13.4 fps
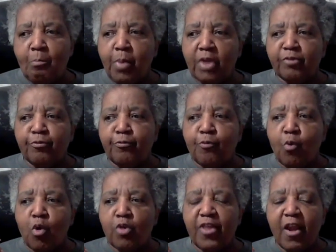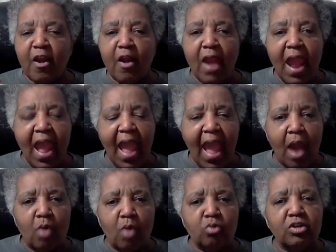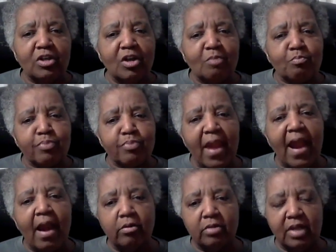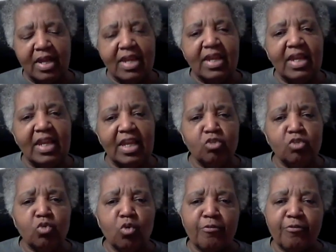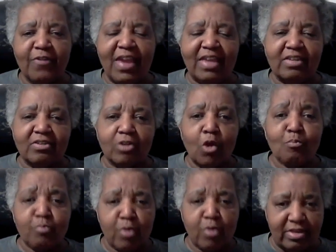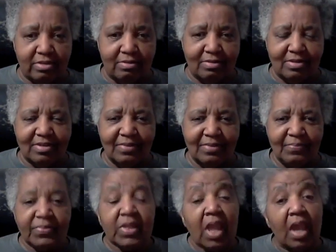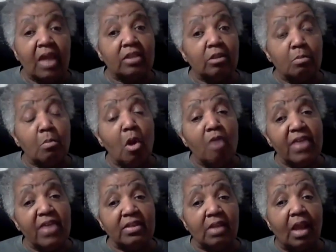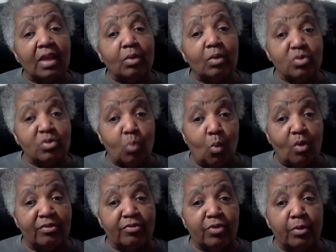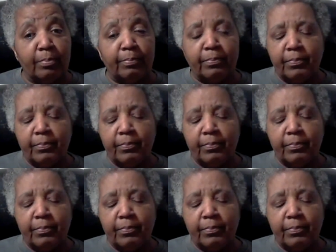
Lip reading: but for their out, proud, in-your-face presence. And Lamar Van Dyke was one of them.